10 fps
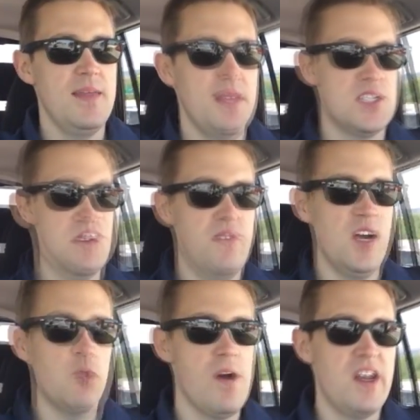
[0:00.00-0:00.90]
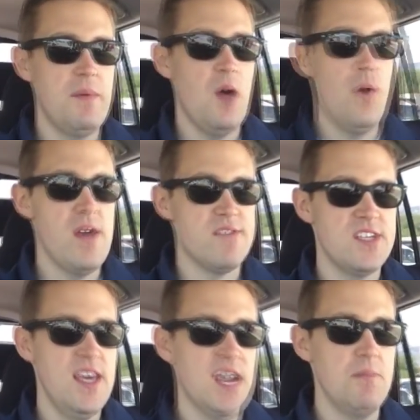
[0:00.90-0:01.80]
this is a very roundabout way of
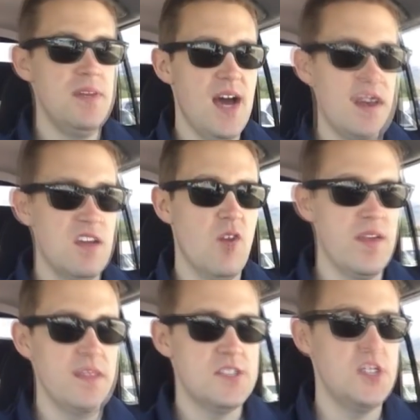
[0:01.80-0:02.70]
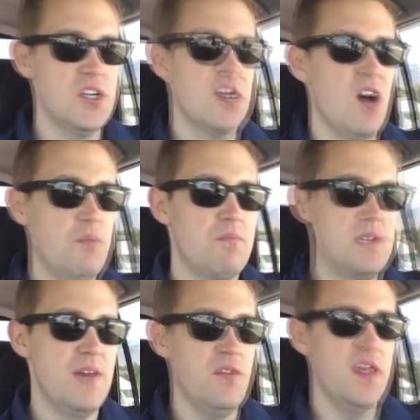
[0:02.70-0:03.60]
saying I'm not going this year. I'll
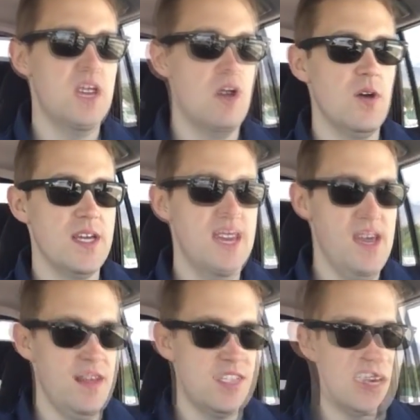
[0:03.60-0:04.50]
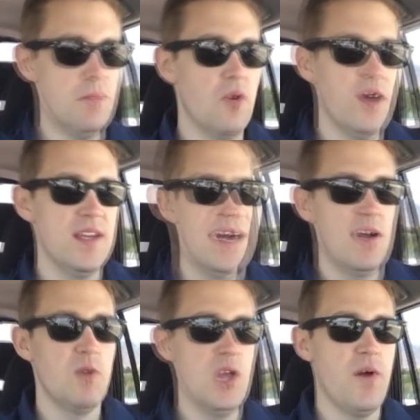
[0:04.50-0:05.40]
definitely go again at some point. I
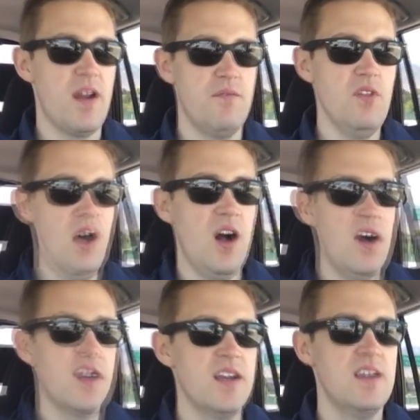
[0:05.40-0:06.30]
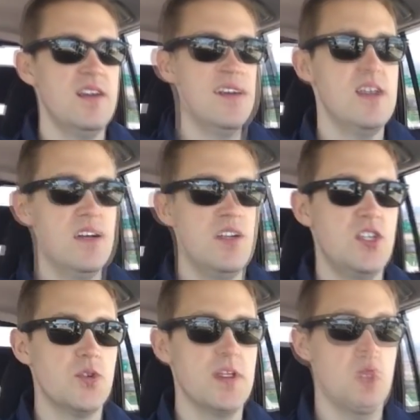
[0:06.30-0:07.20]
really want to vlog
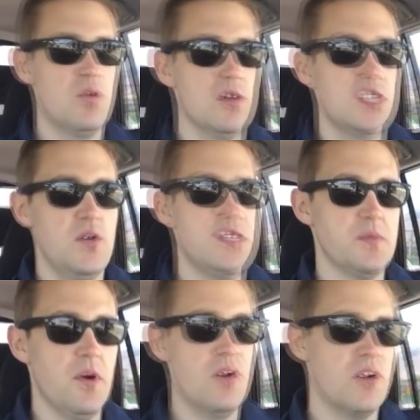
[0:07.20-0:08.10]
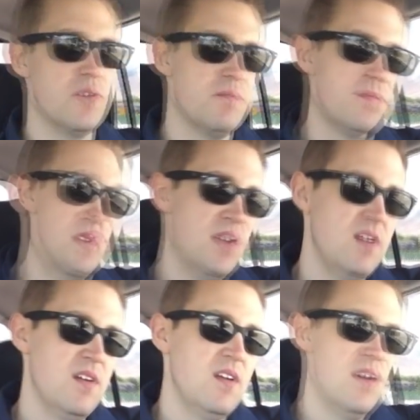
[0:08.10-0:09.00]
during the World Series of Poker.
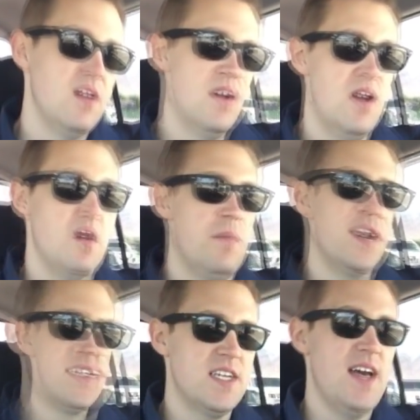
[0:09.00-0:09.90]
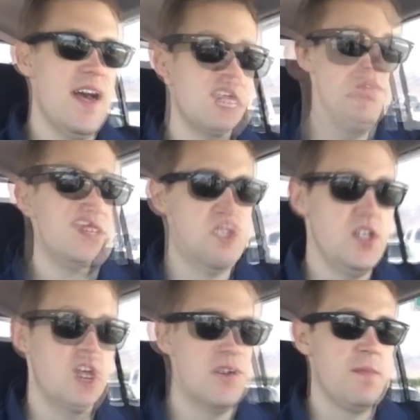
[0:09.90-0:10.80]
But as of this
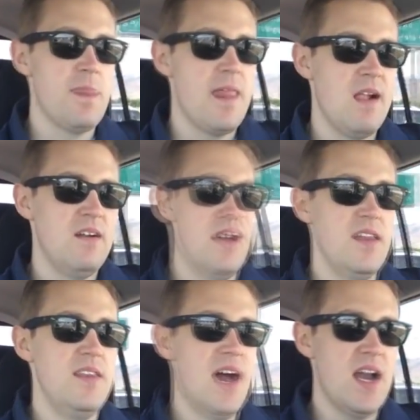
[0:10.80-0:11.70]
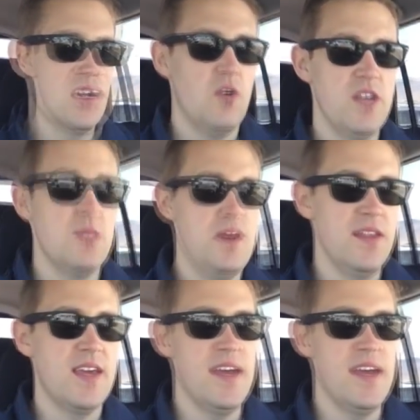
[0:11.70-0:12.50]
year, not going to be the